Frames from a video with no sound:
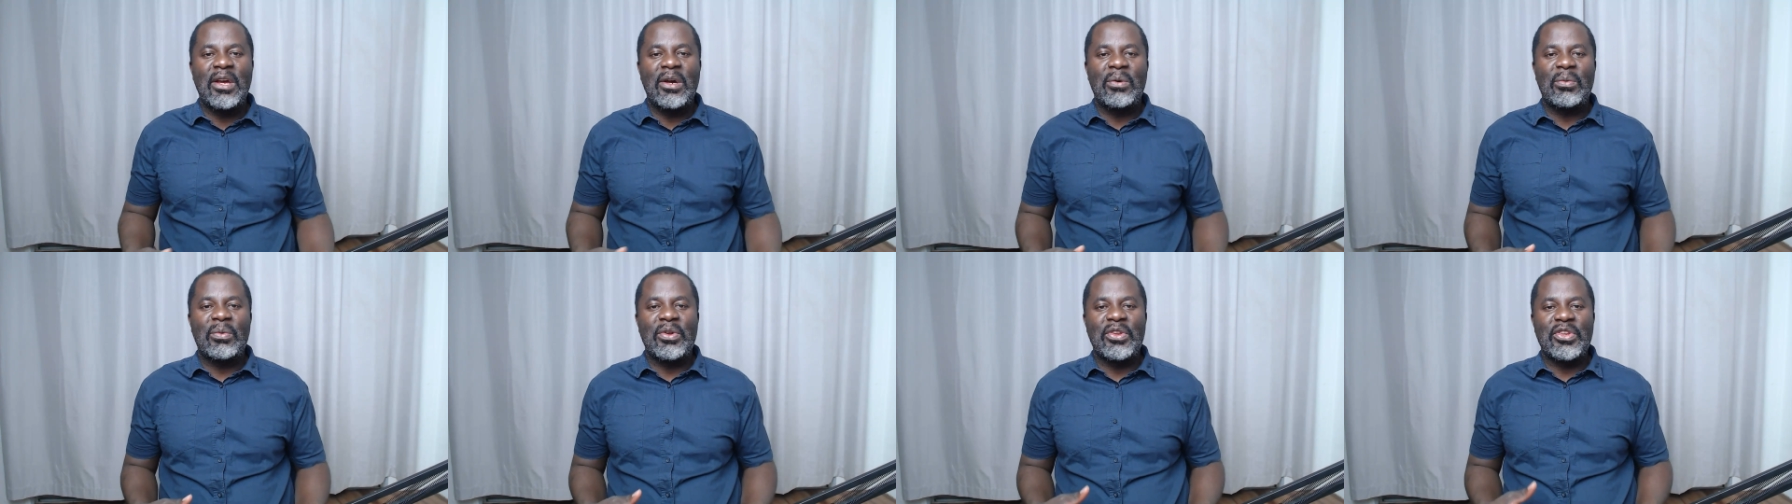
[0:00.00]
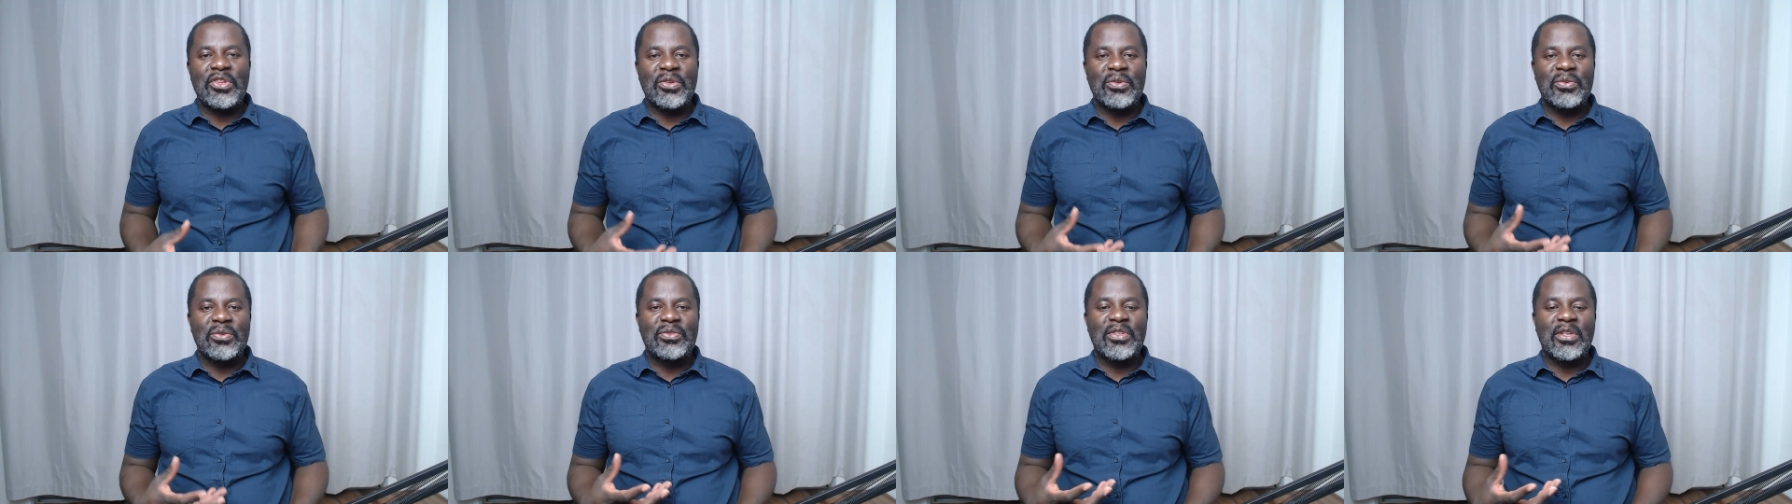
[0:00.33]
when
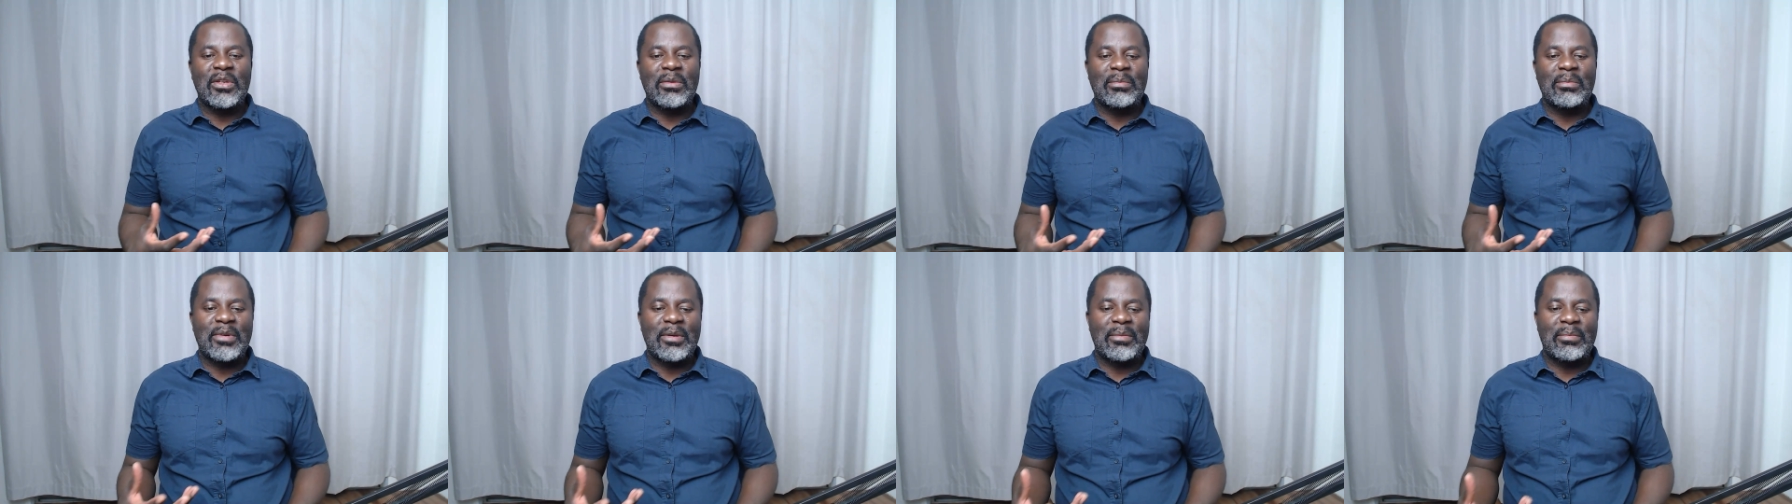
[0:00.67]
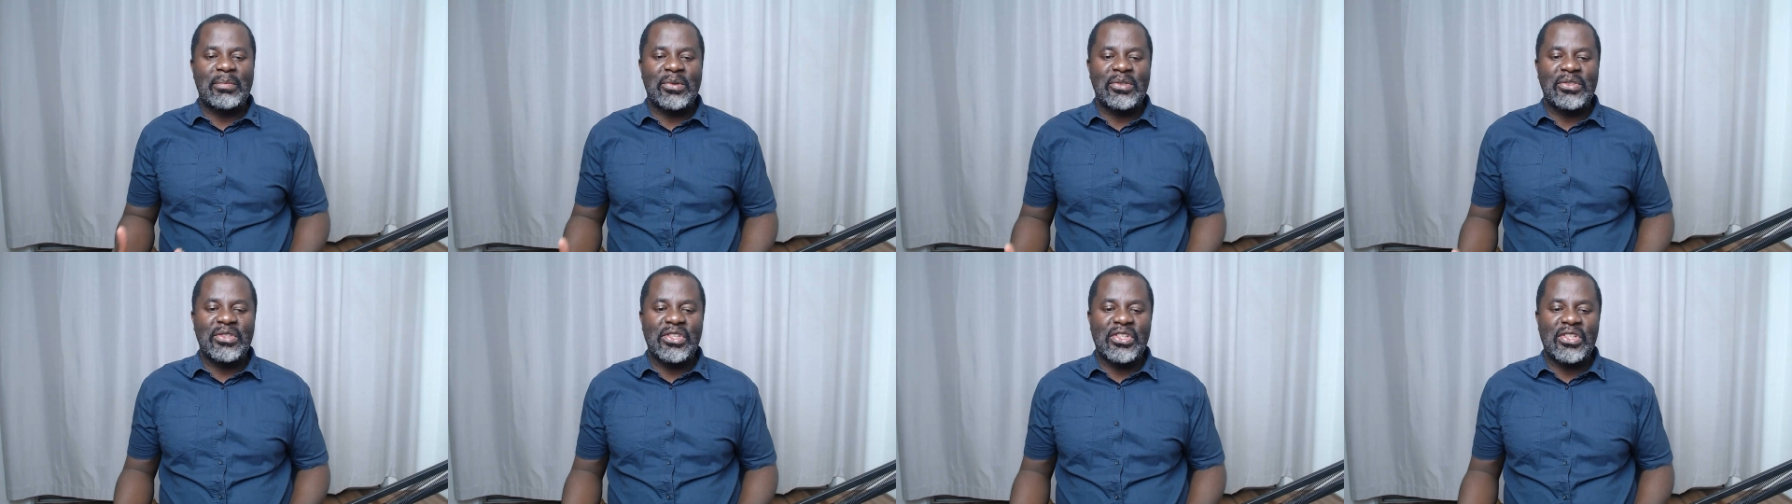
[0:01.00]
using
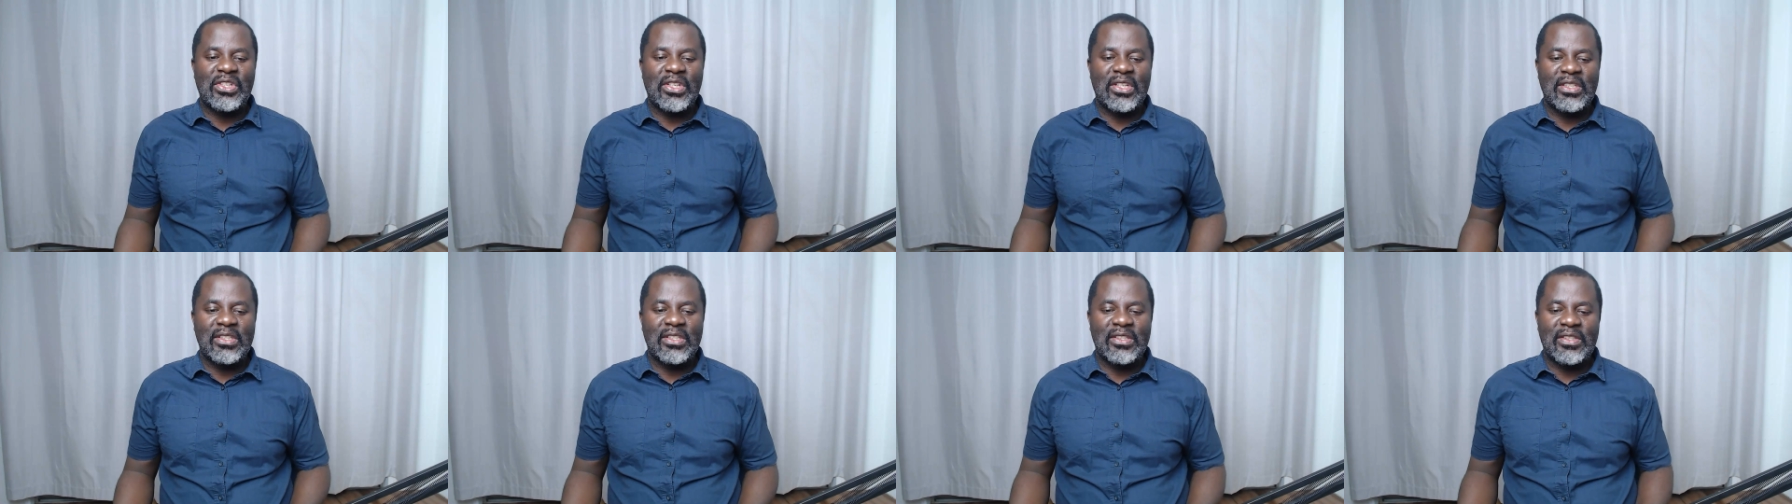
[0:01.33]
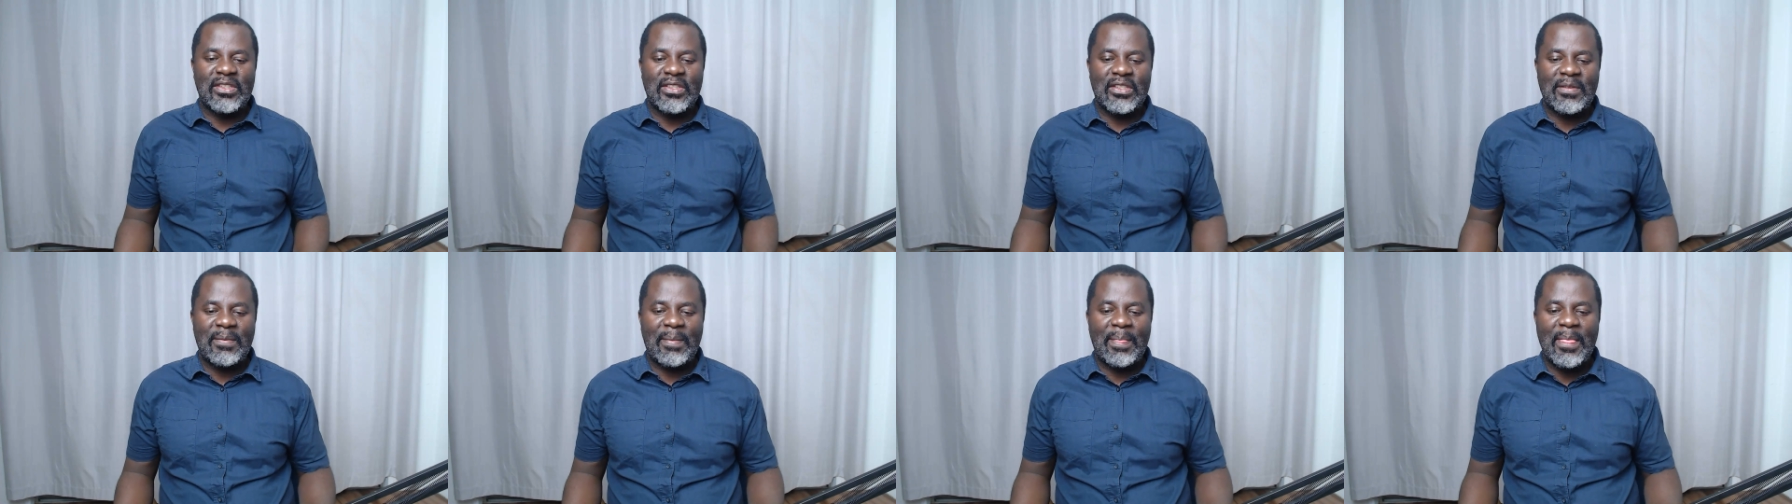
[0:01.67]

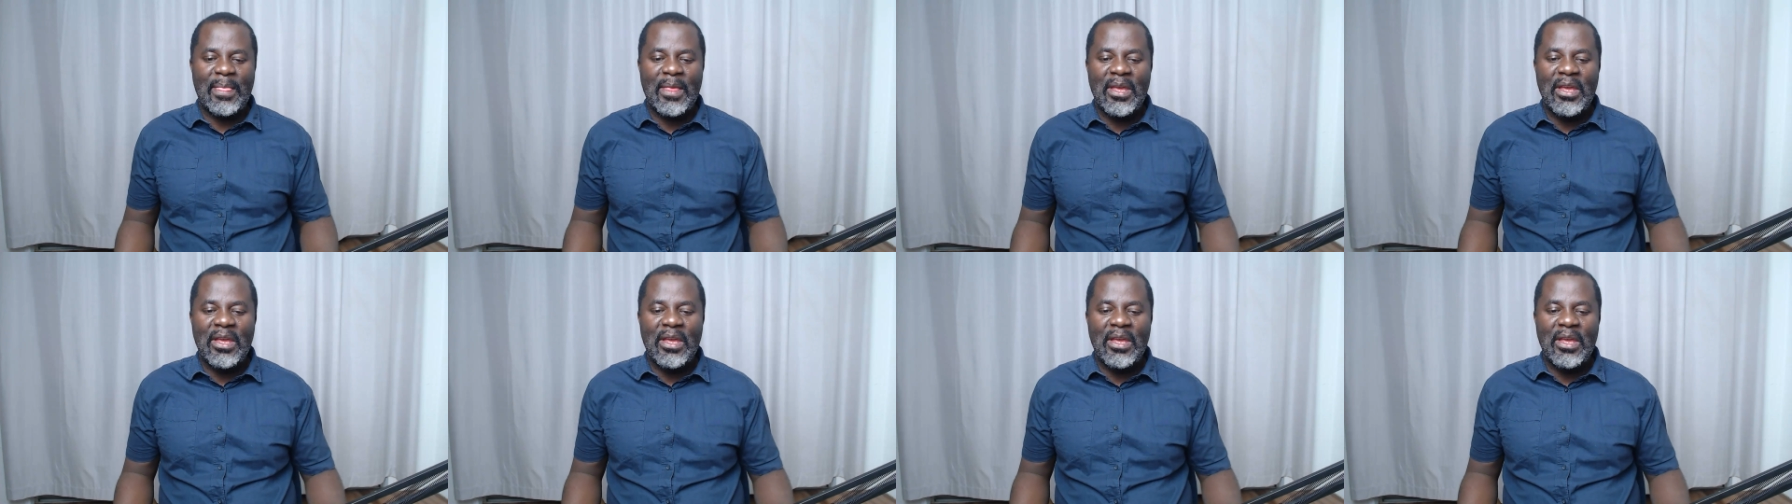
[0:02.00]
prepositions.